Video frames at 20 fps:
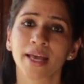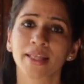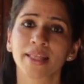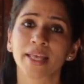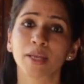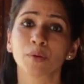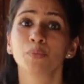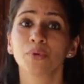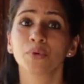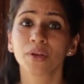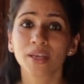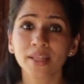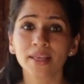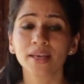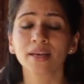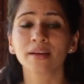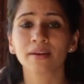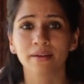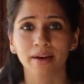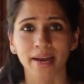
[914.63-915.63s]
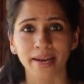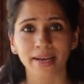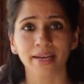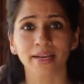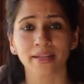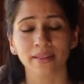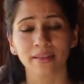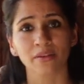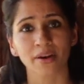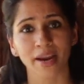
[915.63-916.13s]
then breathing
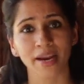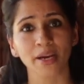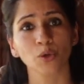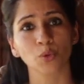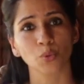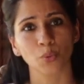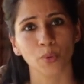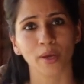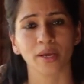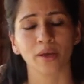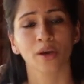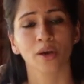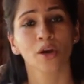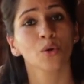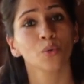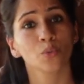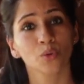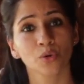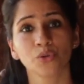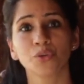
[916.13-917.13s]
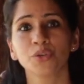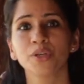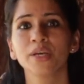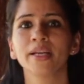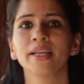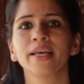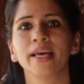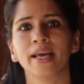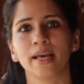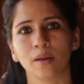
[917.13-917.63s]
right in the right way would
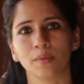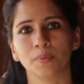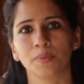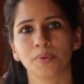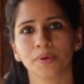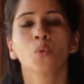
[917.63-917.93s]
really help.